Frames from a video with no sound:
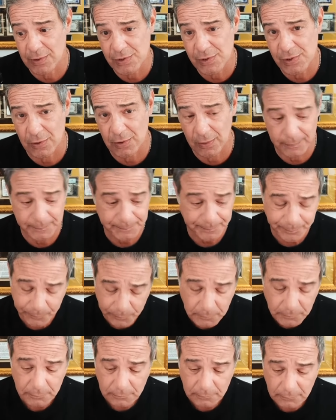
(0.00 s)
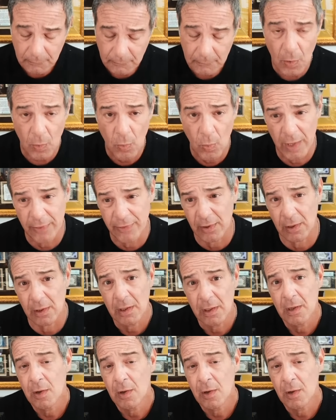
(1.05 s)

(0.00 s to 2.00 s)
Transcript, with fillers: So whether